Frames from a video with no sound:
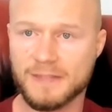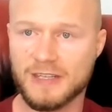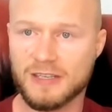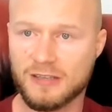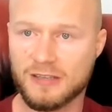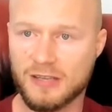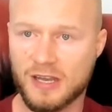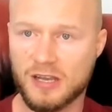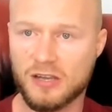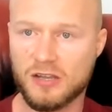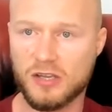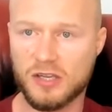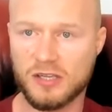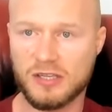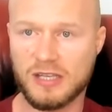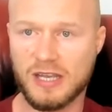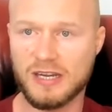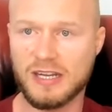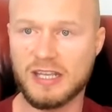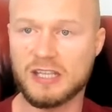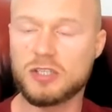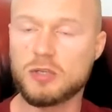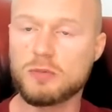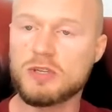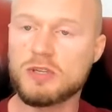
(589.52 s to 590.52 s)
Can't hurt, can
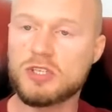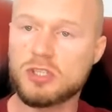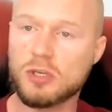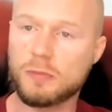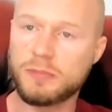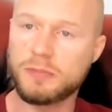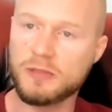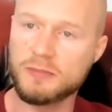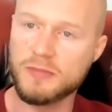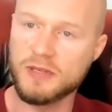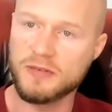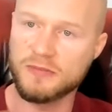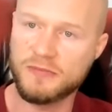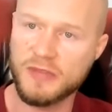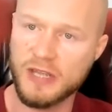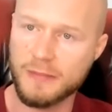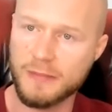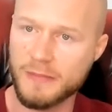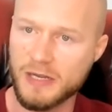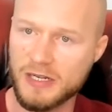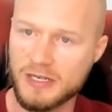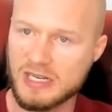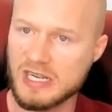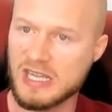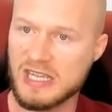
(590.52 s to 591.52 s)
it? Do we supplement
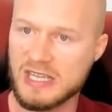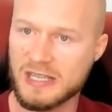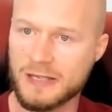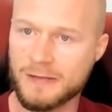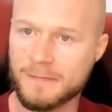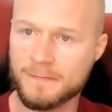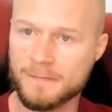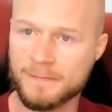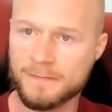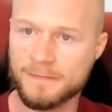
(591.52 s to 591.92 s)
vitamin D?